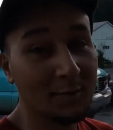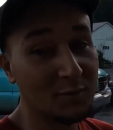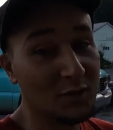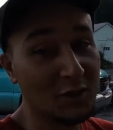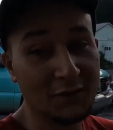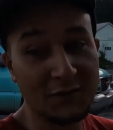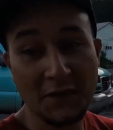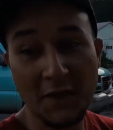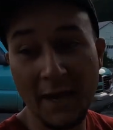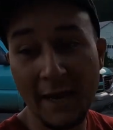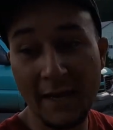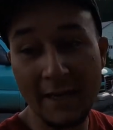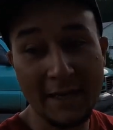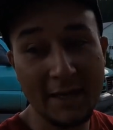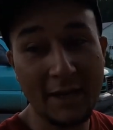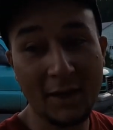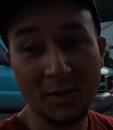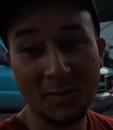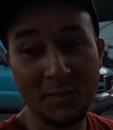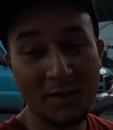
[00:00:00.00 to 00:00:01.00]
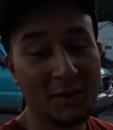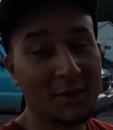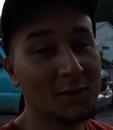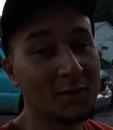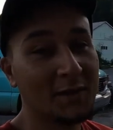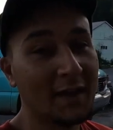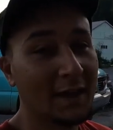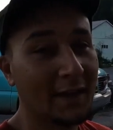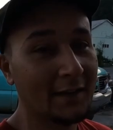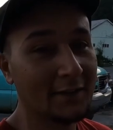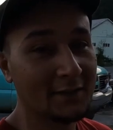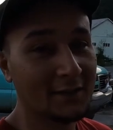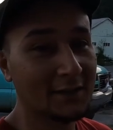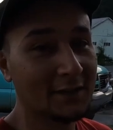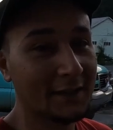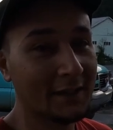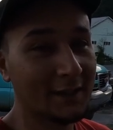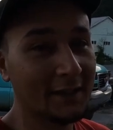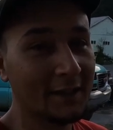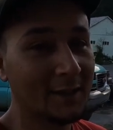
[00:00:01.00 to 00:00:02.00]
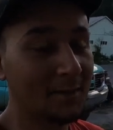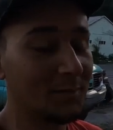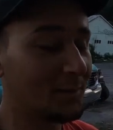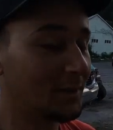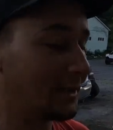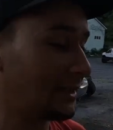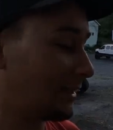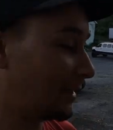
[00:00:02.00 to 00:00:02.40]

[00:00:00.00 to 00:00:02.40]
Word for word: Just today, he helped me load that Escalade up.